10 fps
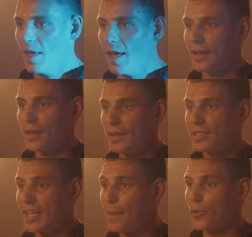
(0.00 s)
Yeah. You didn't
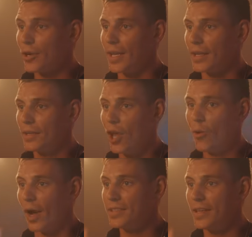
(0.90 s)
separately. me to be happy.
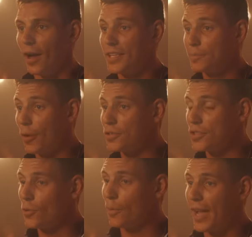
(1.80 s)
No, I didn't. I spoke to
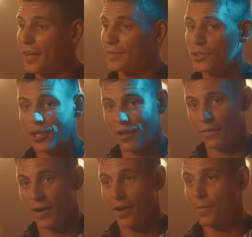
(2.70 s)
you when we had a shut the
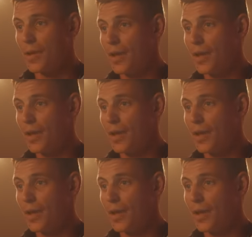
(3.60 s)
f up.